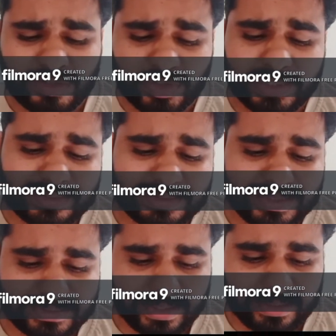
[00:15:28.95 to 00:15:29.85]
So he
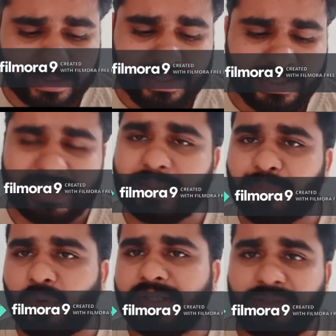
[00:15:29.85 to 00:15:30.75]
says that in the
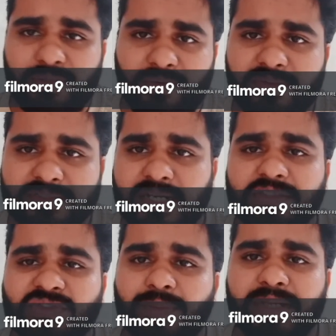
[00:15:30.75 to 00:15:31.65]
point of his
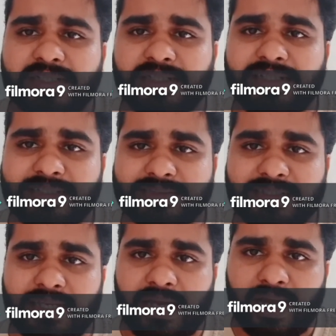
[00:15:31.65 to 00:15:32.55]
transformation, he
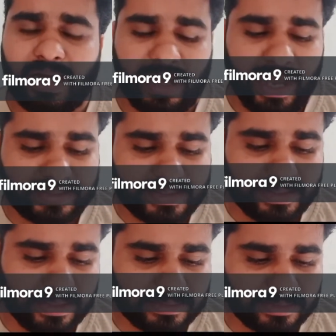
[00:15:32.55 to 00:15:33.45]
is
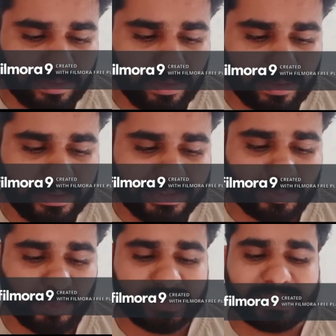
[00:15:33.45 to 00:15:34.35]
acting as, or he
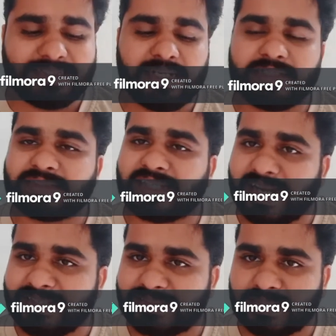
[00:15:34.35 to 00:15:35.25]
is projected as
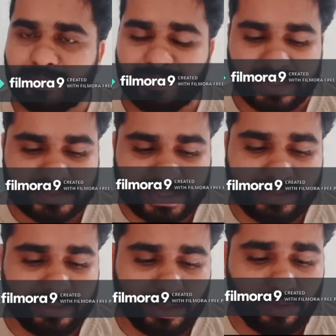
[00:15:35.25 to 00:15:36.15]
Christ
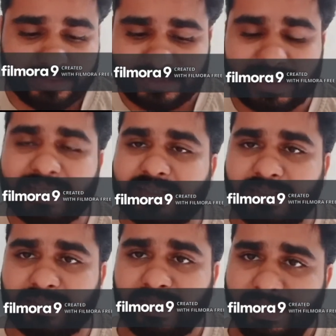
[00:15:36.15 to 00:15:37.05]
standing alone, just like
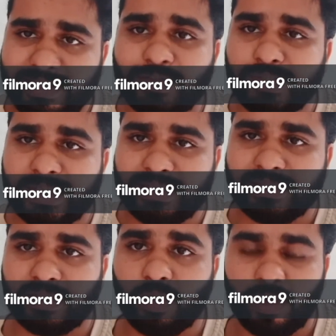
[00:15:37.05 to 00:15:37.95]
Higuita in
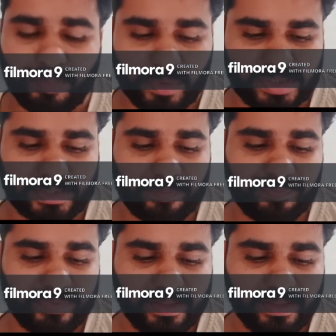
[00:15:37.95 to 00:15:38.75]
the goalpost